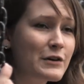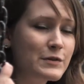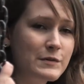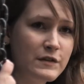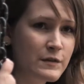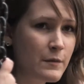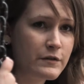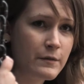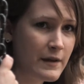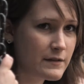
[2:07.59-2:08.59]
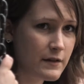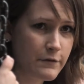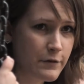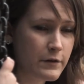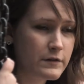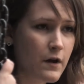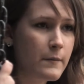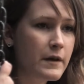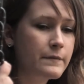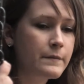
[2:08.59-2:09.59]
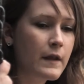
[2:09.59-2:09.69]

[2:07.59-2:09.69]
She was just the most amazing influence on me.